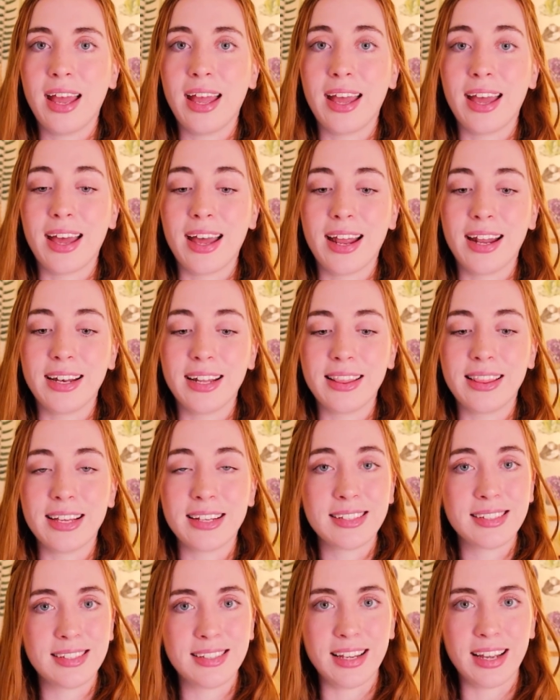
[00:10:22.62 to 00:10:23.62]
and
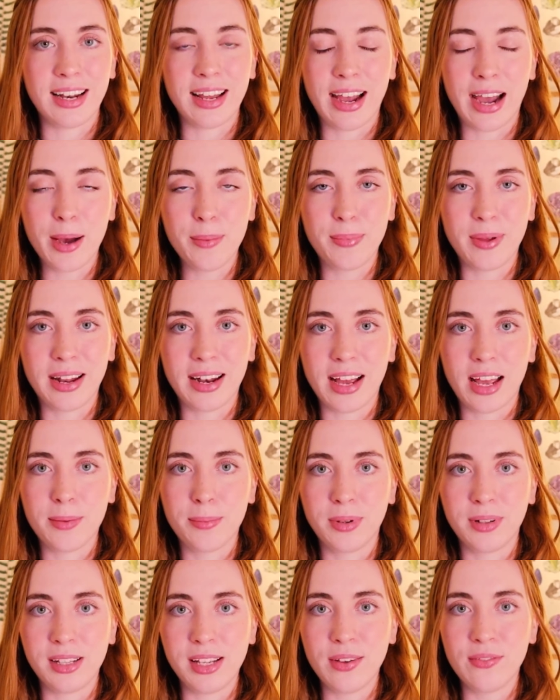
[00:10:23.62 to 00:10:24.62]
this did happen. I
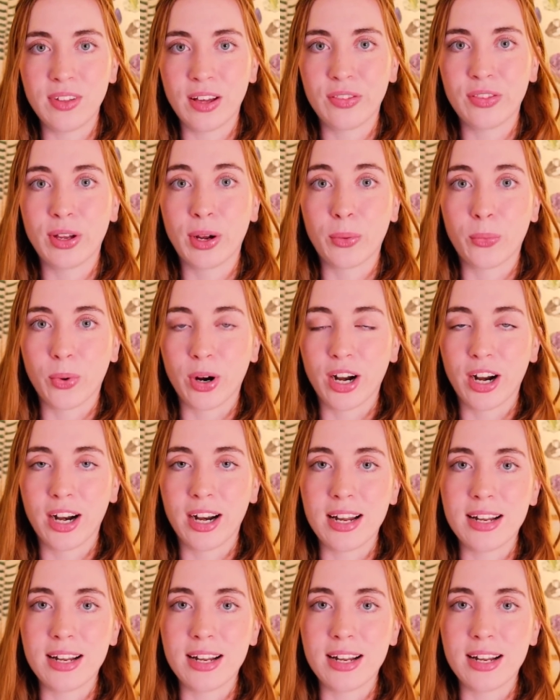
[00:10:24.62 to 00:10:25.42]
believe that there were